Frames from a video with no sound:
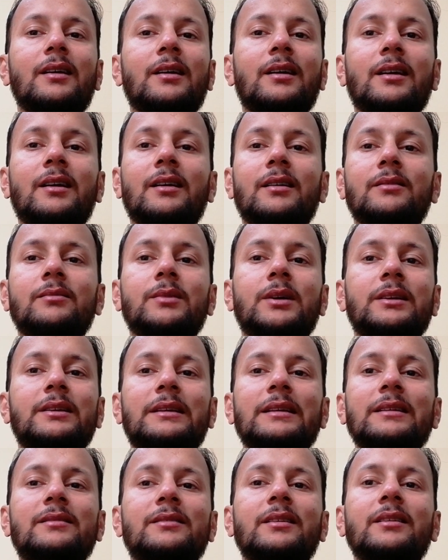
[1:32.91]
uh,
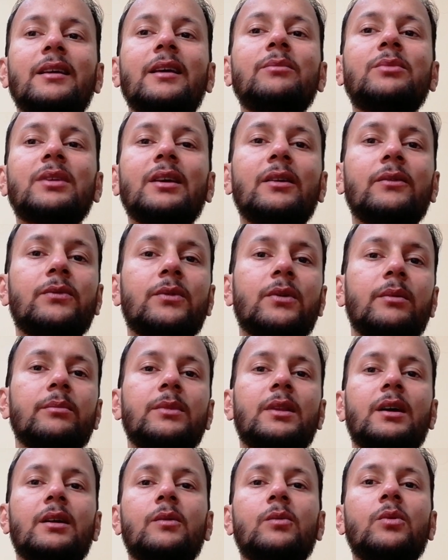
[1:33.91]
distant himself from
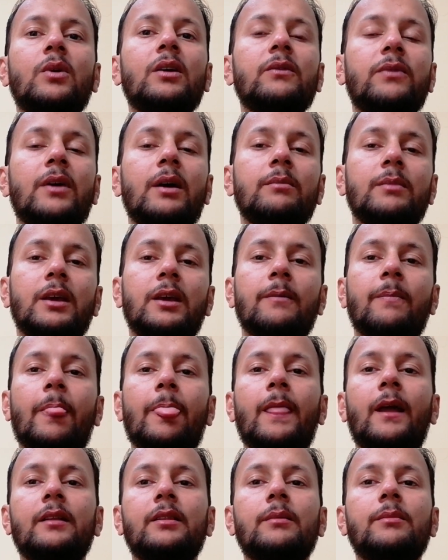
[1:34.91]
the royal family
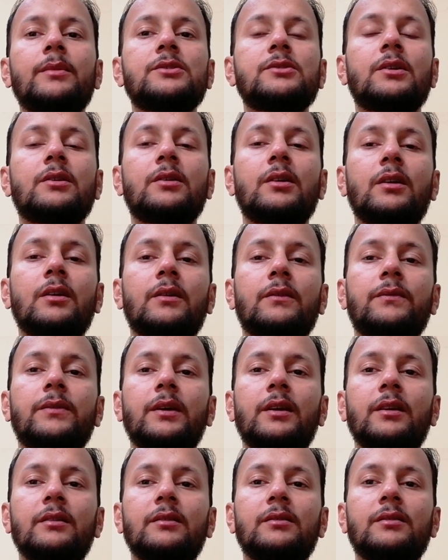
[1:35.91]
and the majority of
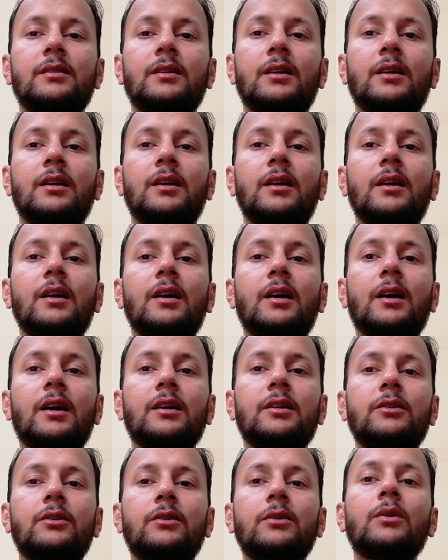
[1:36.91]
his
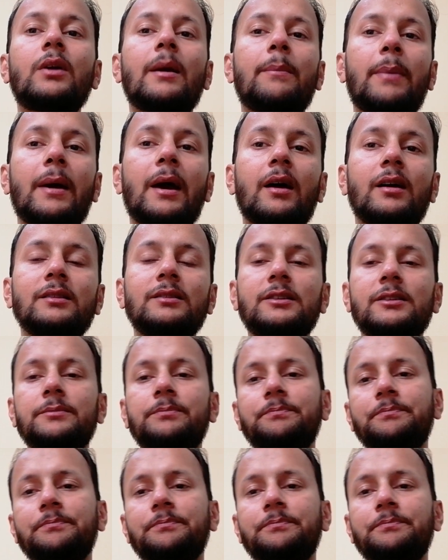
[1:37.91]
UK pals.